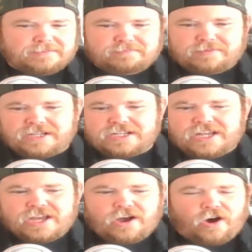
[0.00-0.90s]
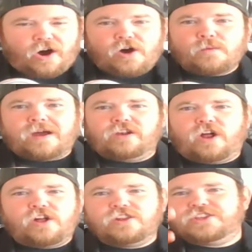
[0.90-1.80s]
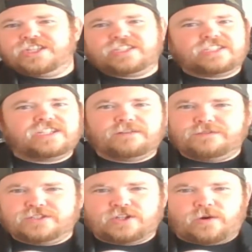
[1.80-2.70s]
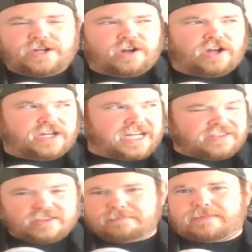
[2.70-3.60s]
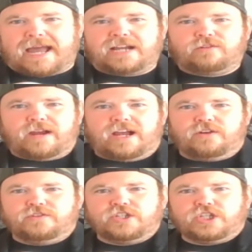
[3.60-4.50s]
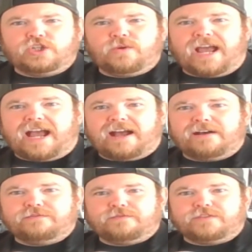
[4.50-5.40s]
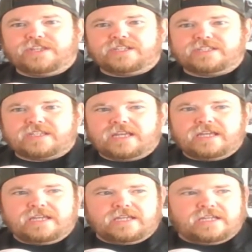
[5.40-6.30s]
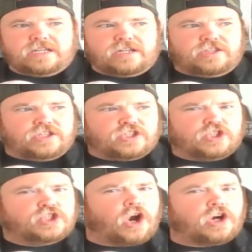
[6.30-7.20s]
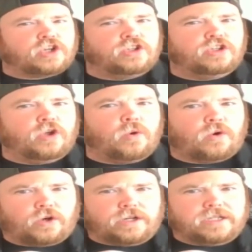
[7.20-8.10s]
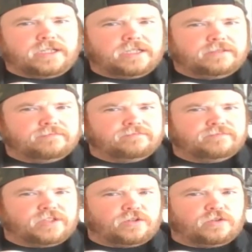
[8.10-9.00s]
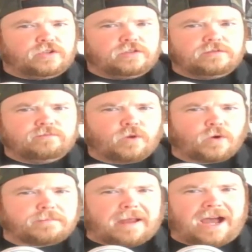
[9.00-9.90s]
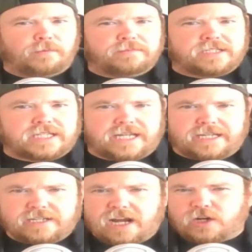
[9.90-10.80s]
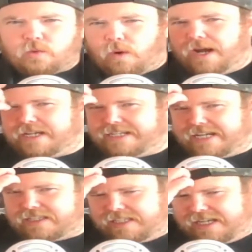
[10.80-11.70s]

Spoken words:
But while all this stuff is going on, in the background, you have this Dark Lord, you know, Lord Palpatine, not quite yet the